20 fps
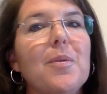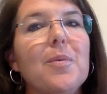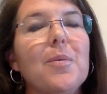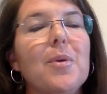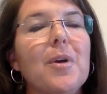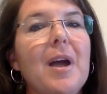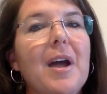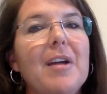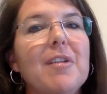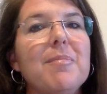
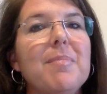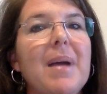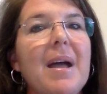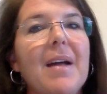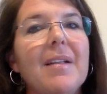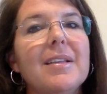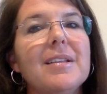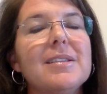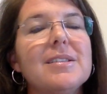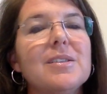we're out of
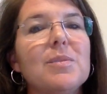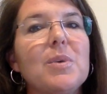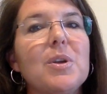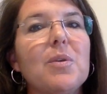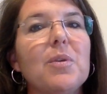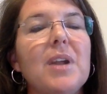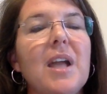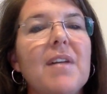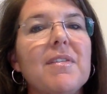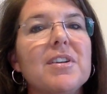balance and we
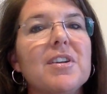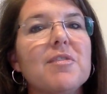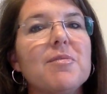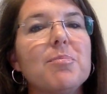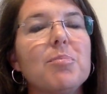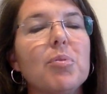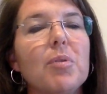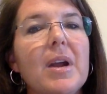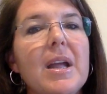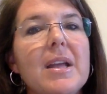don't have enough
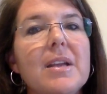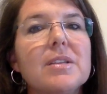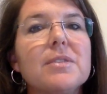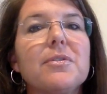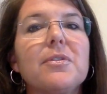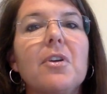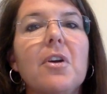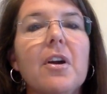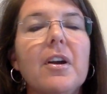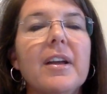brakes
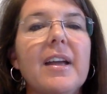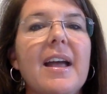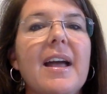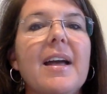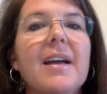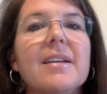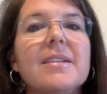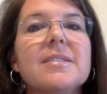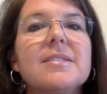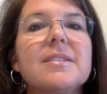for our
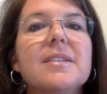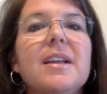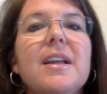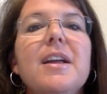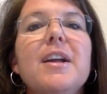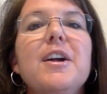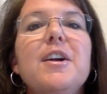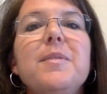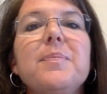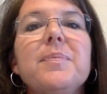gas.
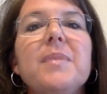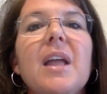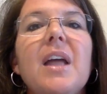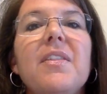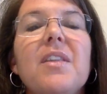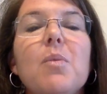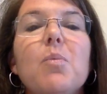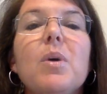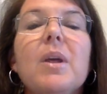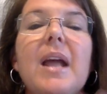
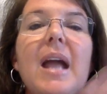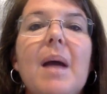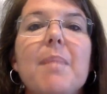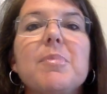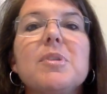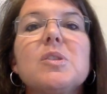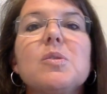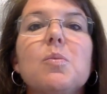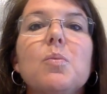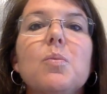And then what
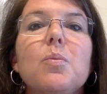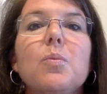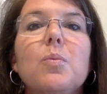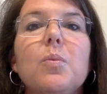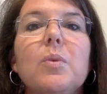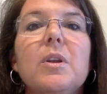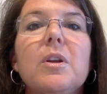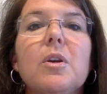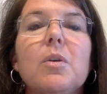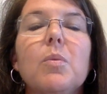happens when,
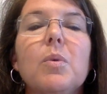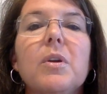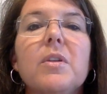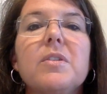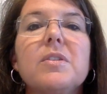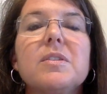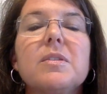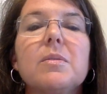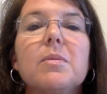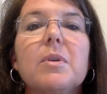what
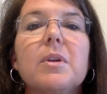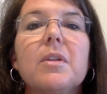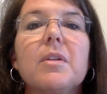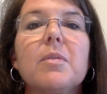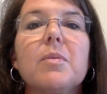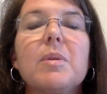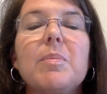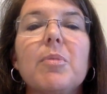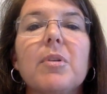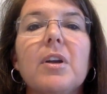are the
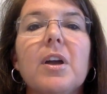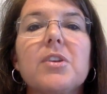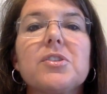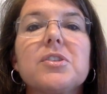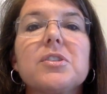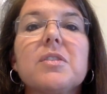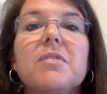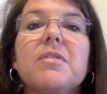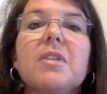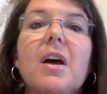
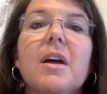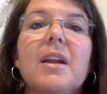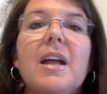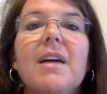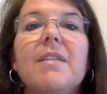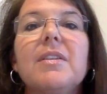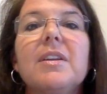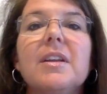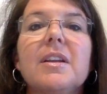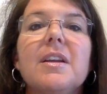repercussions of not
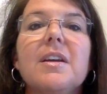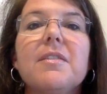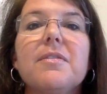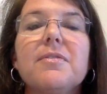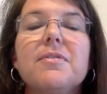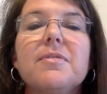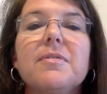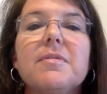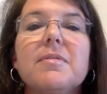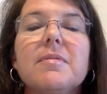having enough
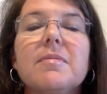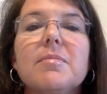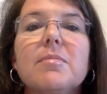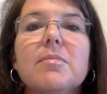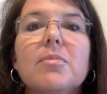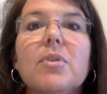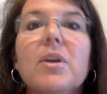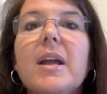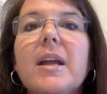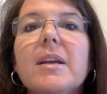
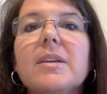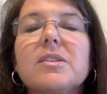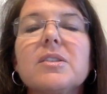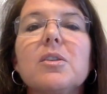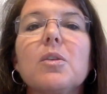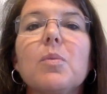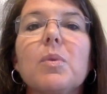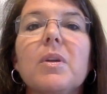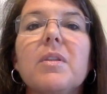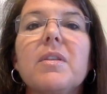brakes?
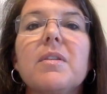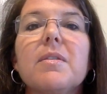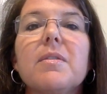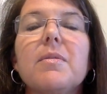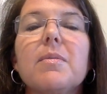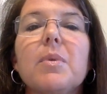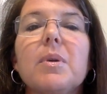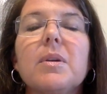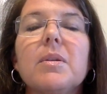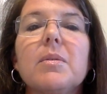
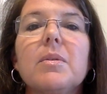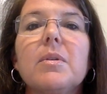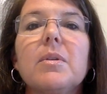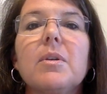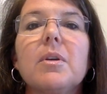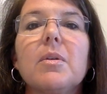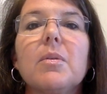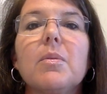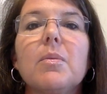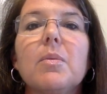What
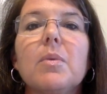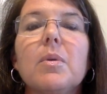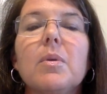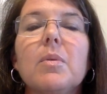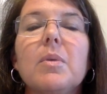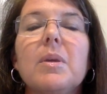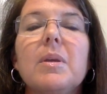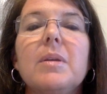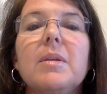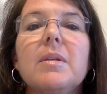are
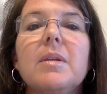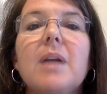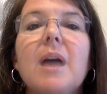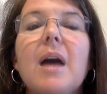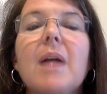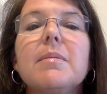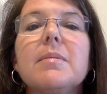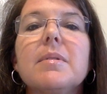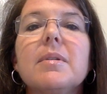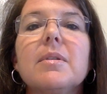we
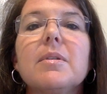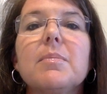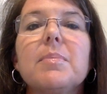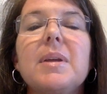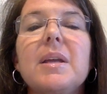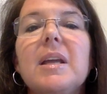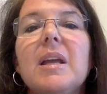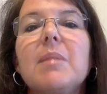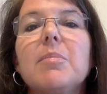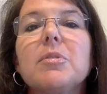not
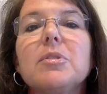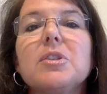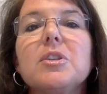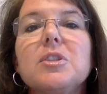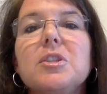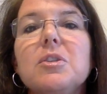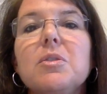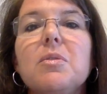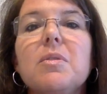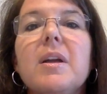being able to
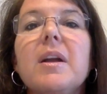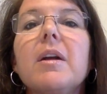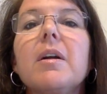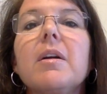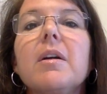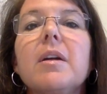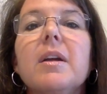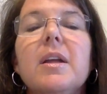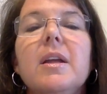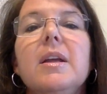do
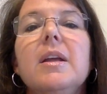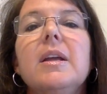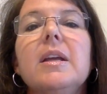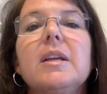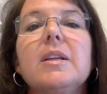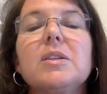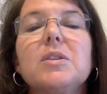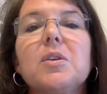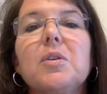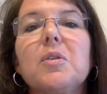there
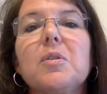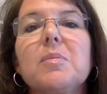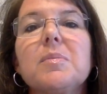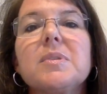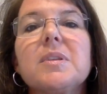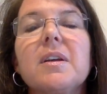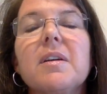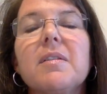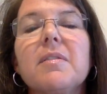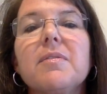in
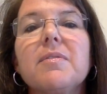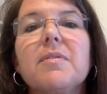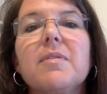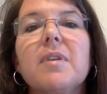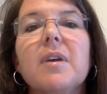terms of